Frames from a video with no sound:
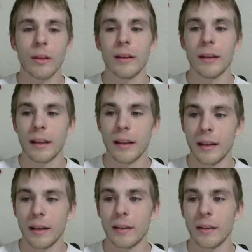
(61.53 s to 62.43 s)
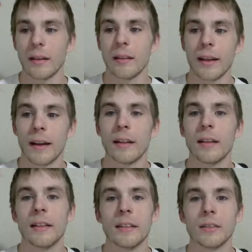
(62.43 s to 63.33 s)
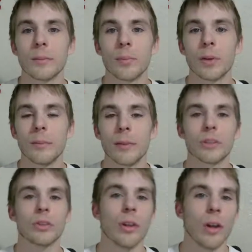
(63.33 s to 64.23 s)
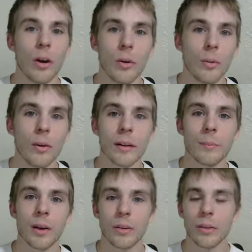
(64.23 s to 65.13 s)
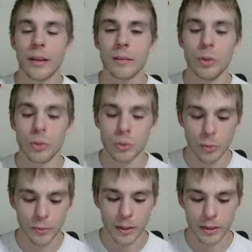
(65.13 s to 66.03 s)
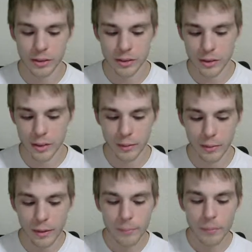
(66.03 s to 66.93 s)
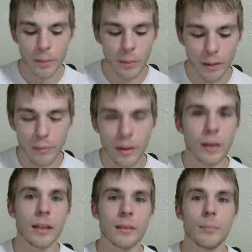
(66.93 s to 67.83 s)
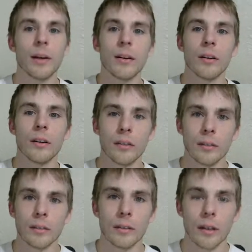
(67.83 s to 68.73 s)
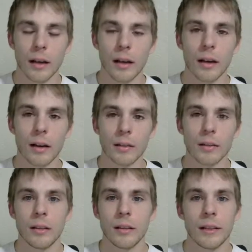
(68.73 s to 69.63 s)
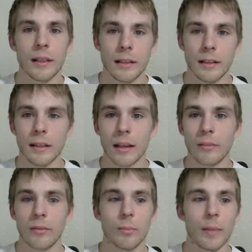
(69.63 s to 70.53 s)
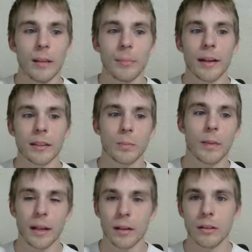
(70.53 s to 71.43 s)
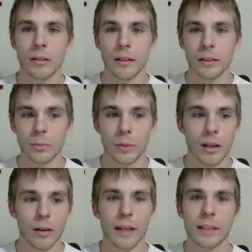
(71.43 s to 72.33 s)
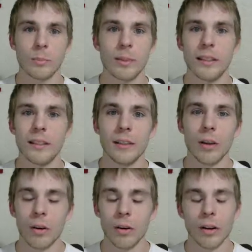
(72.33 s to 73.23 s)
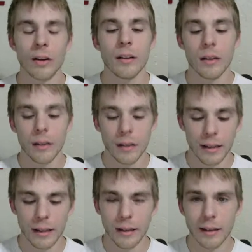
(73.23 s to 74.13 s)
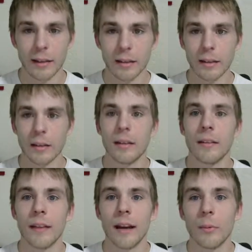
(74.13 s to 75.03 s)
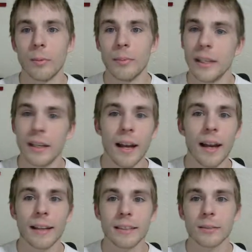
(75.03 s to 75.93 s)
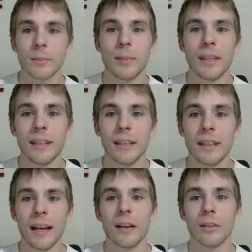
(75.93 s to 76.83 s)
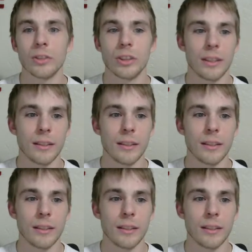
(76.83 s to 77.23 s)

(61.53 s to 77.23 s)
and that is pretty much low compared to like mutual funds and stuff. But I found a better ETF made by Spider as well, SPDR, and that would be SPLG.